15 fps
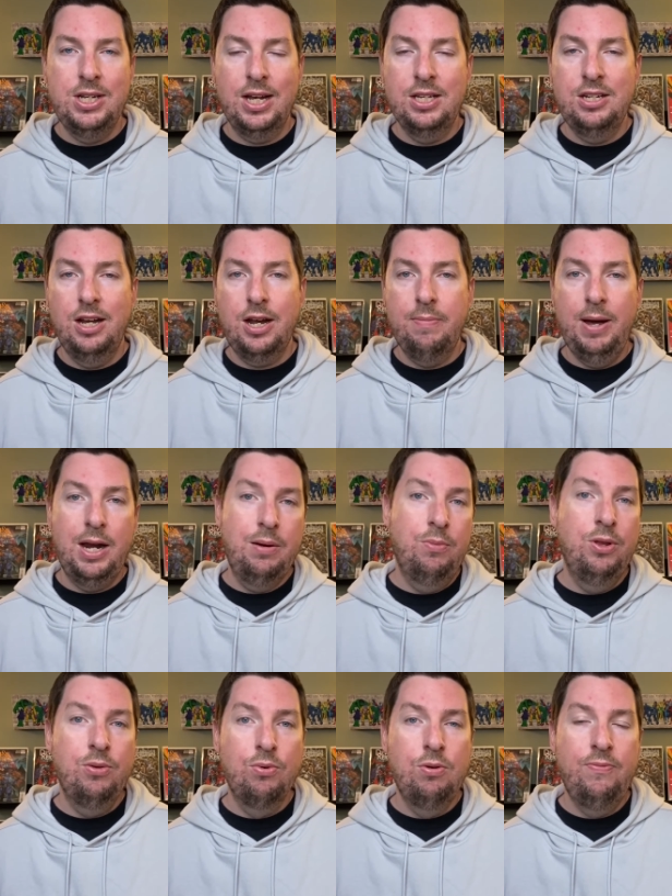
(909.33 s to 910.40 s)
I could talk about them
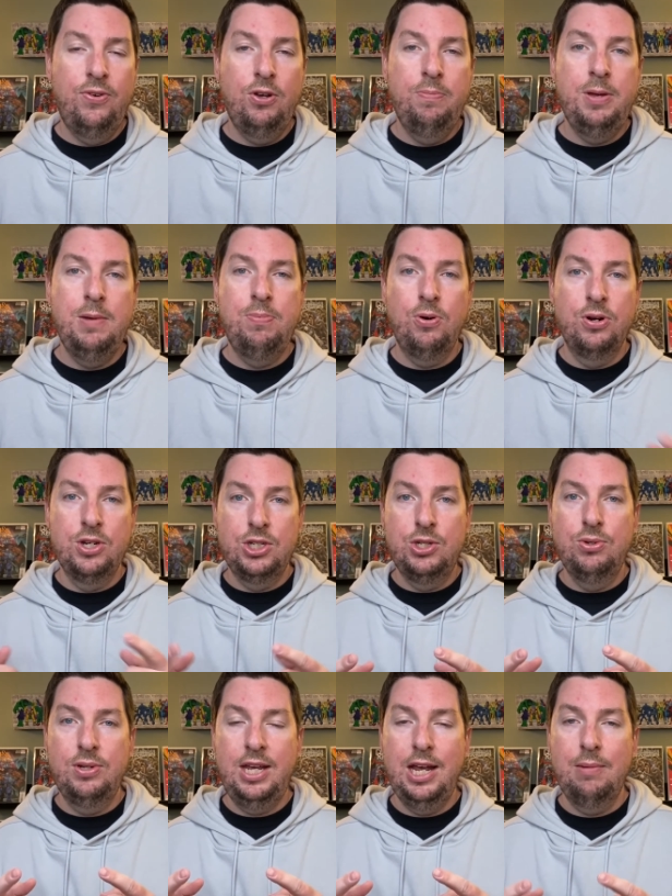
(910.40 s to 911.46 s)
with a room full of people or just
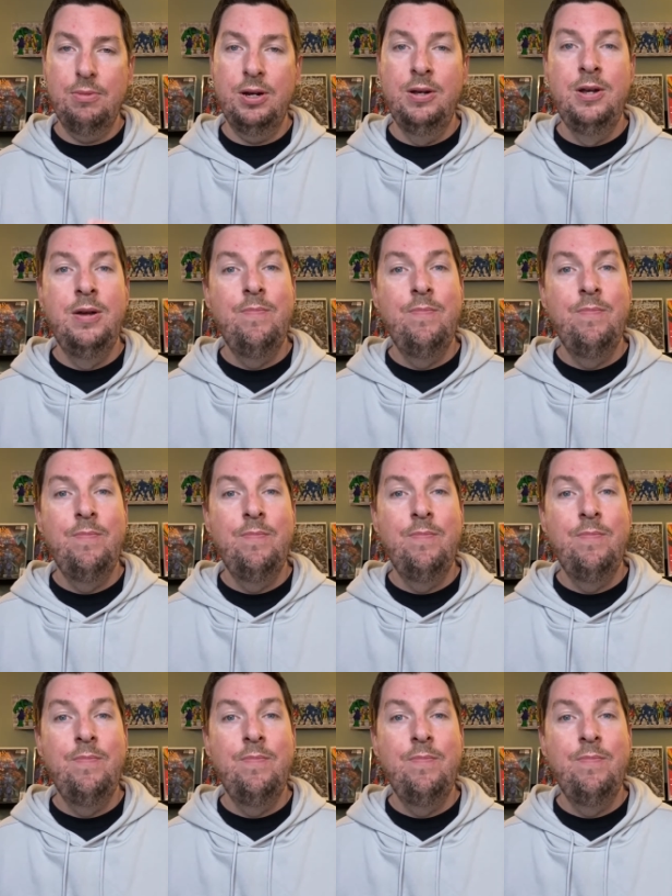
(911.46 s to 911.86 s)
to a camera.